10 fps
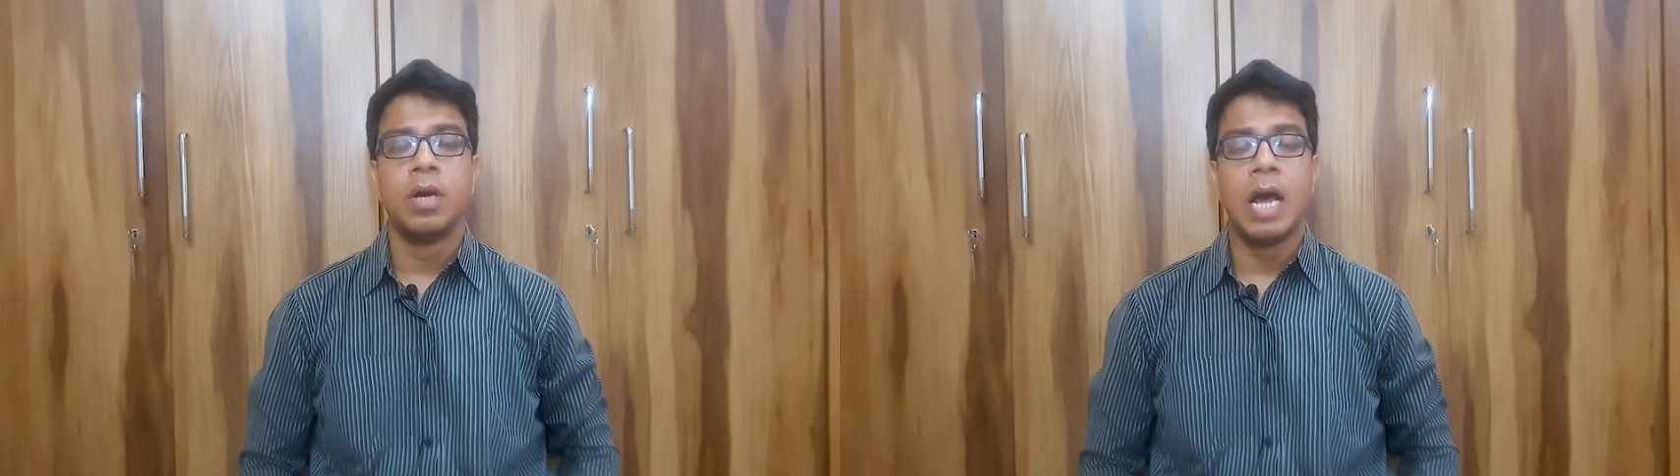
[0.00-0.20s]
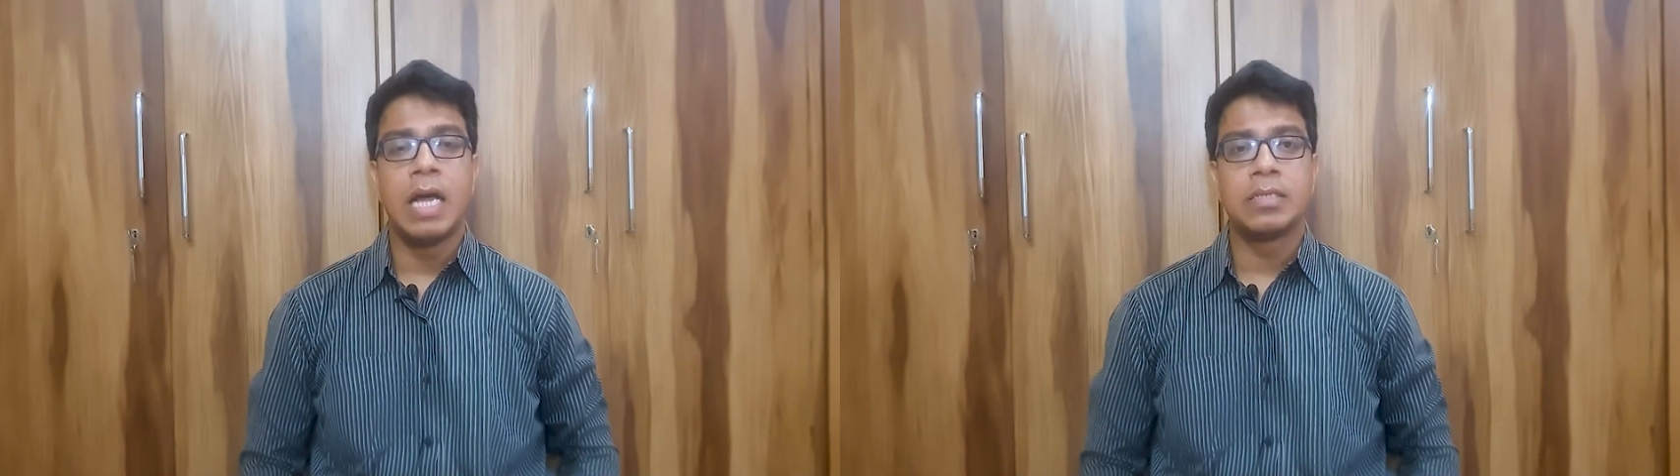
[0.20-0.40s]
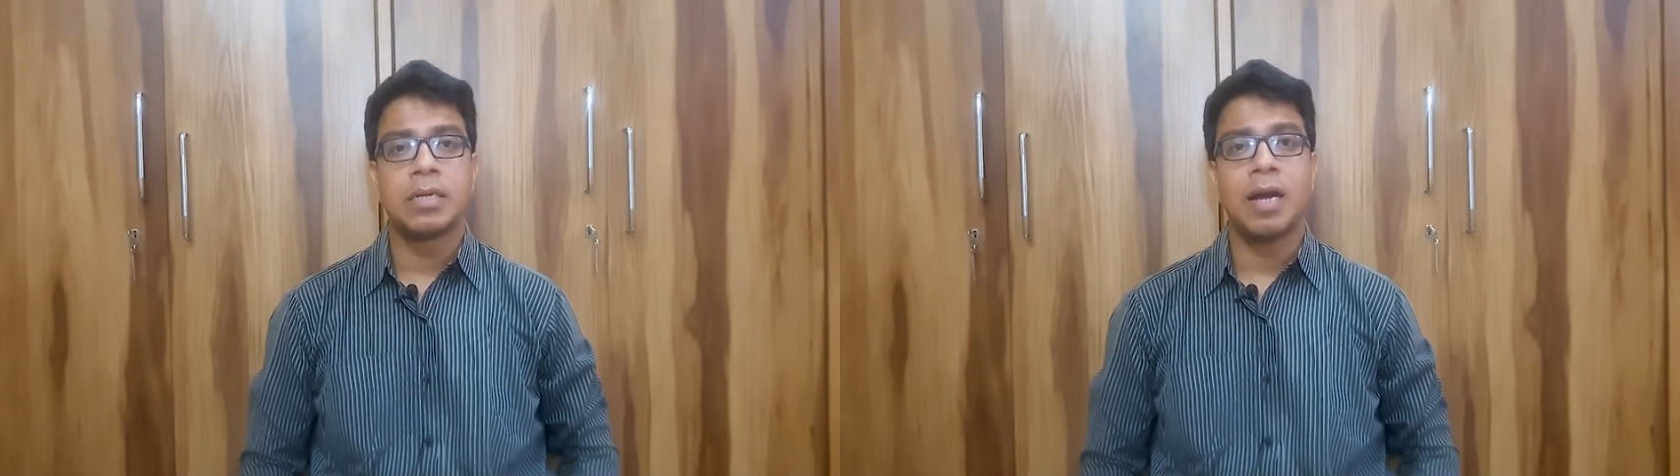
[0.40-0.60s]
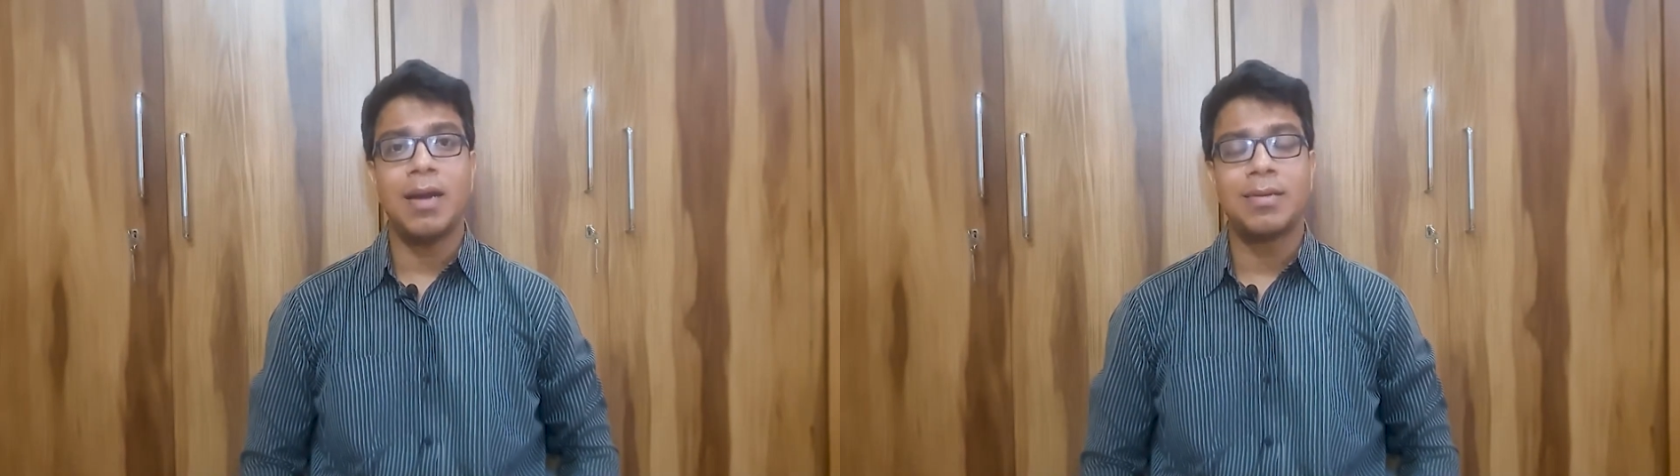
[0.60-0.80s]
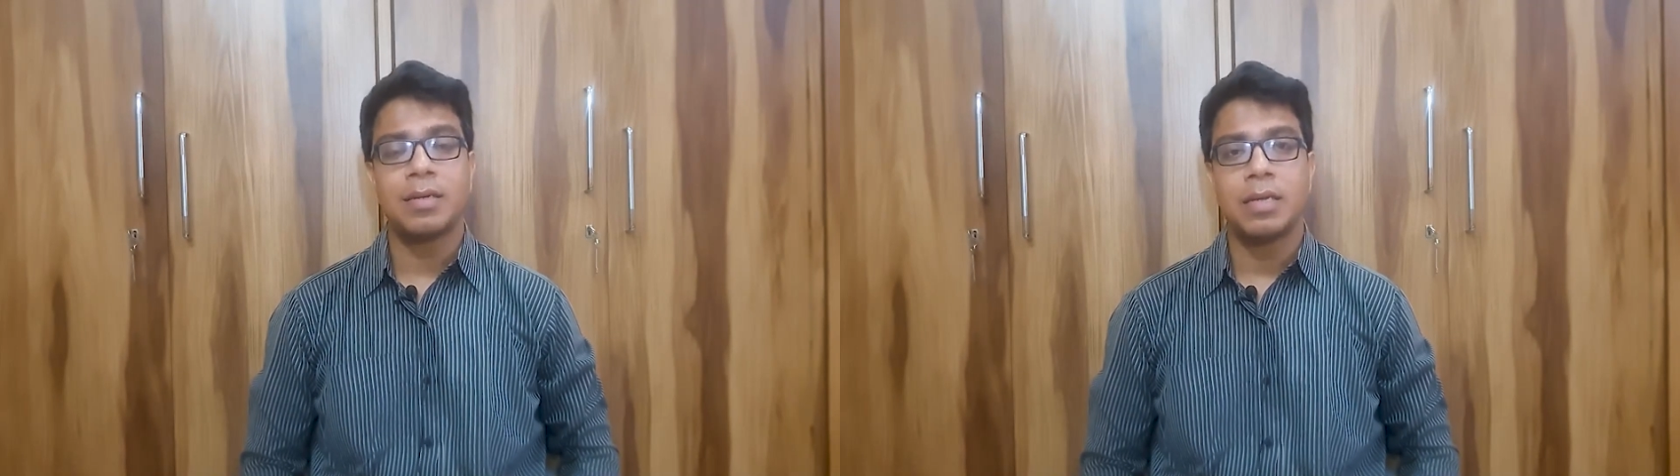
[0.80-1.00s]
has a
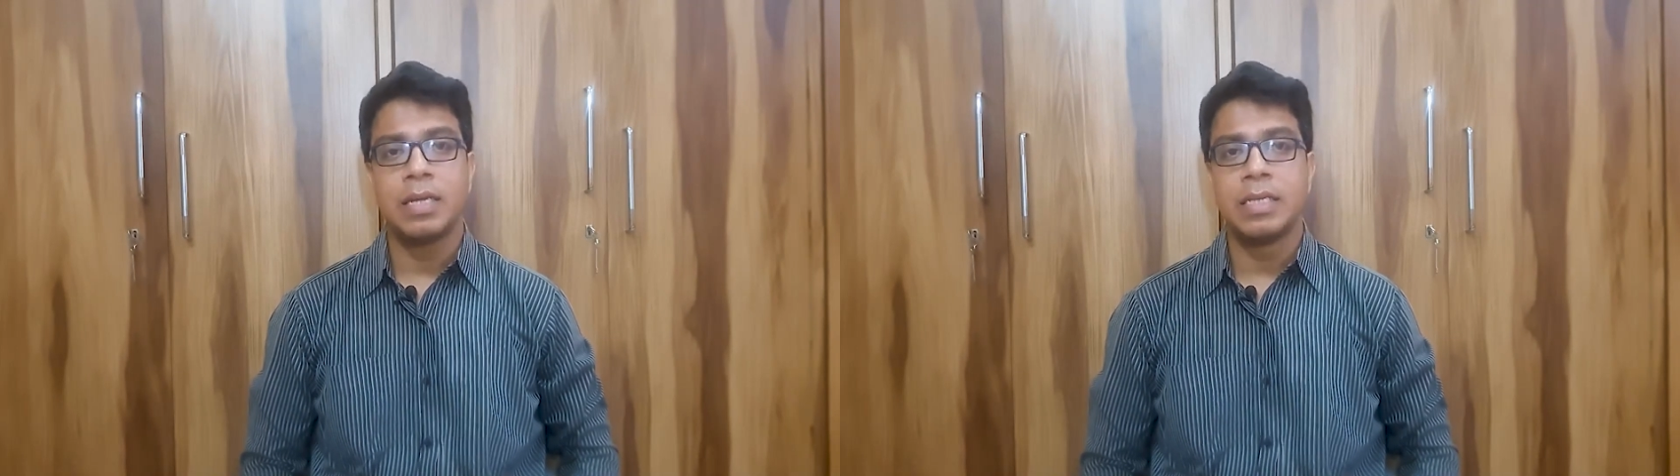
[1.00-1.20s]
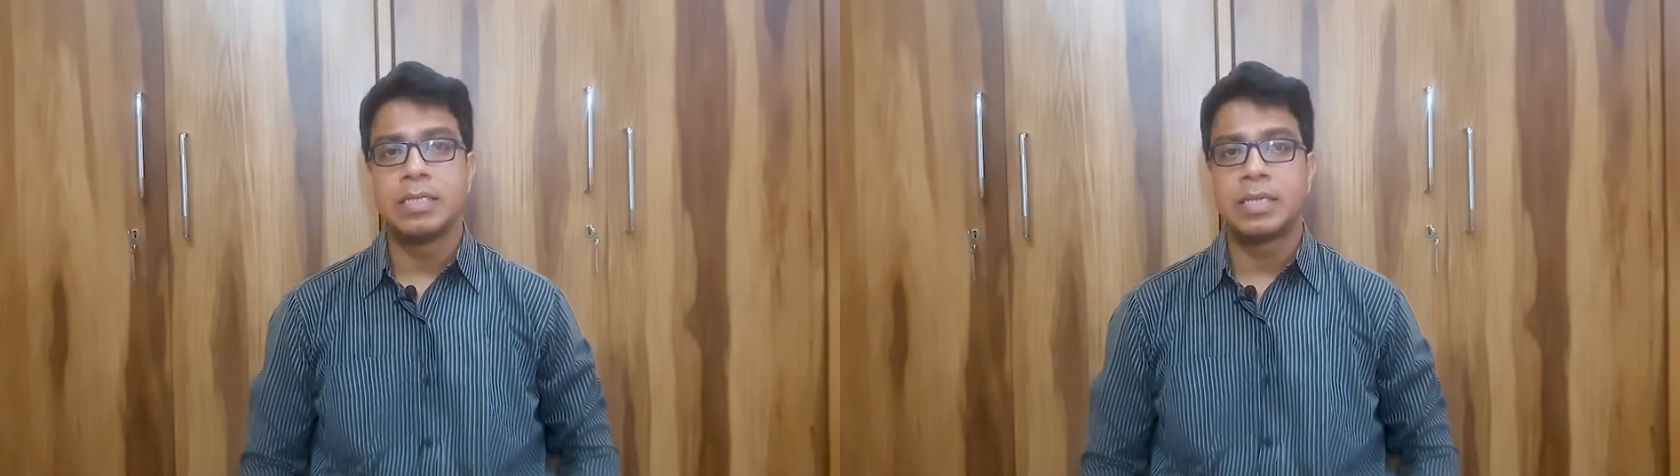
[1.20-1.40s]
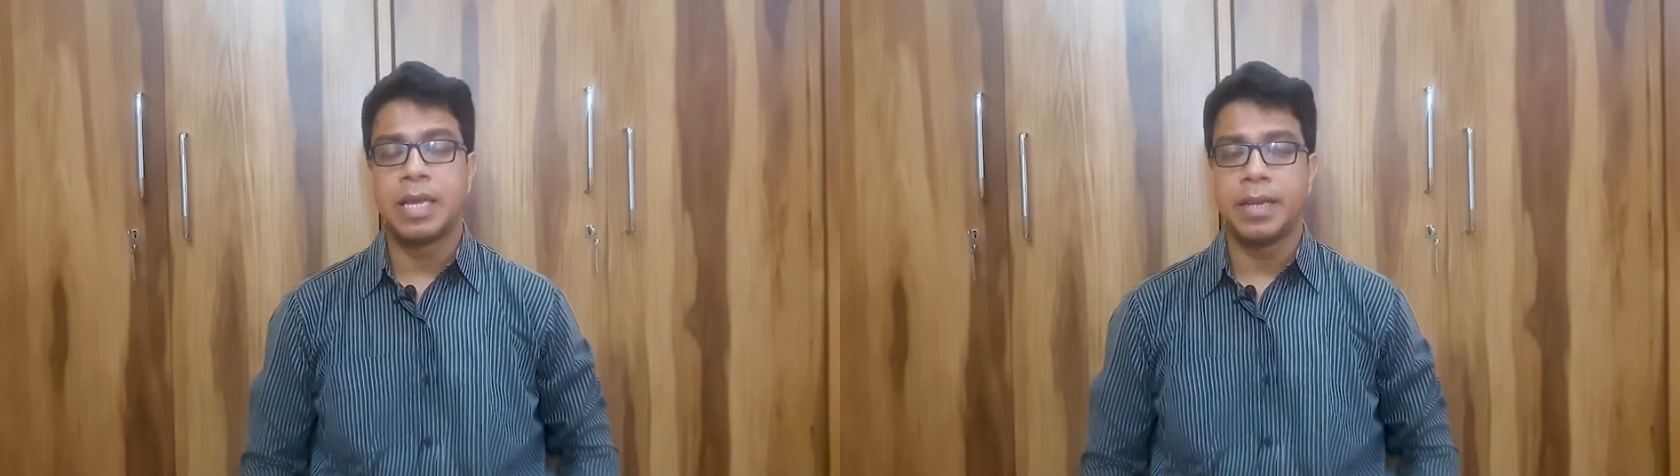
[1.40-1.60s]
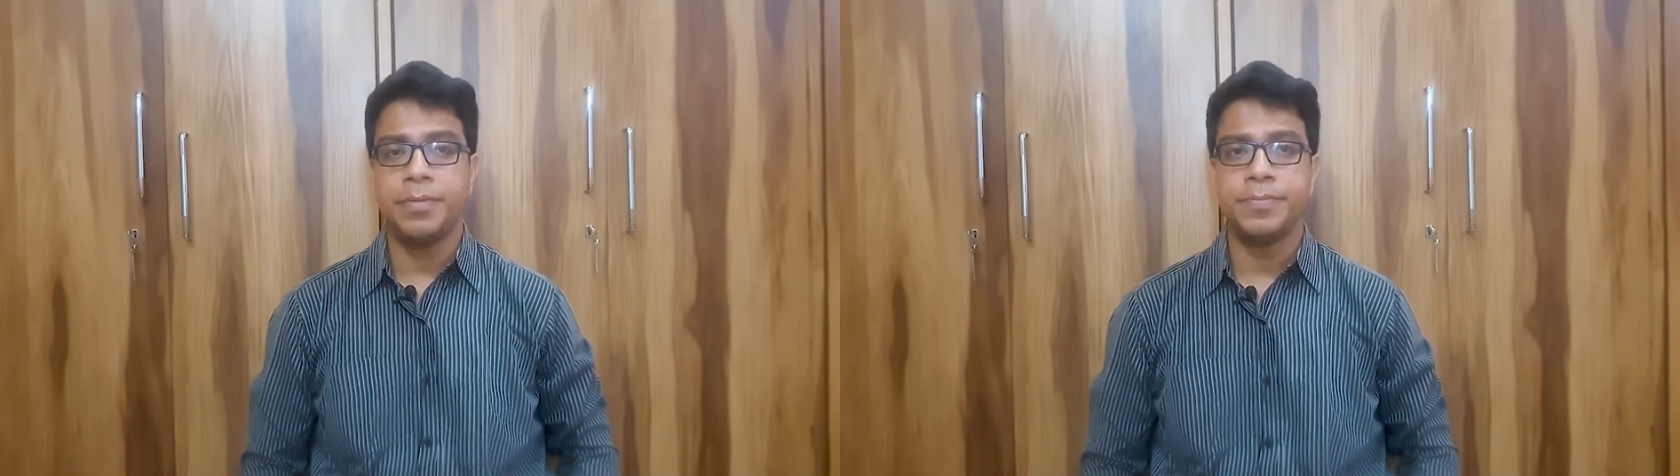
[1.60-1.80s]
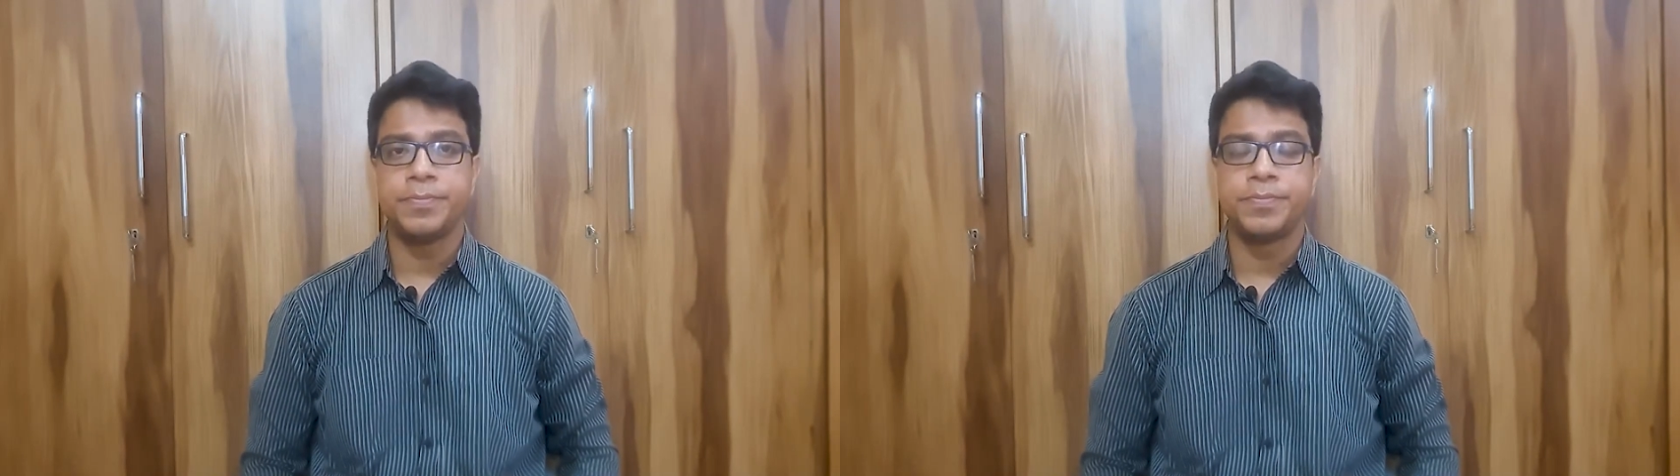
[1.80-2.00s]
cut in his skin,